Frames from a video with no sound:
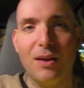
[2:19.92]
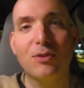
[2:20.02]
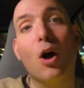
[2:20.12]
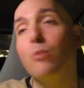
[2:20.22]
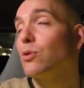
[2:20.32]

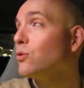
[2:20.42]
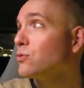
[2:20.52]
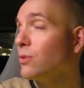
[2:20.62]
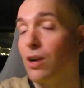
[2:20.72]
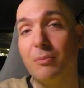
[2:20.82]
Tom
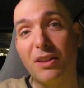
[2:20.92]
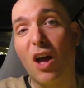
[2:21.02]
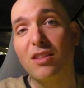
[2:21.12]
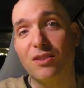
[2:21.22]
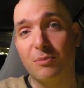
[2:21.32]
Cruise will come and
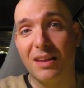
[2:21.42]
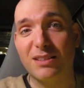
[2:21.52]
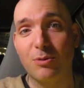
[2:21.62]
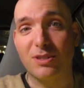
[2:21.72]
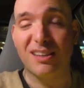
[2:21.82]
hunt him.
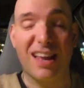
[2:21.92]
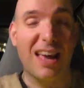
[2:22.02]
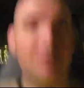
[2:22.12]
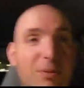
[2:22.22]
That's what's going to happen.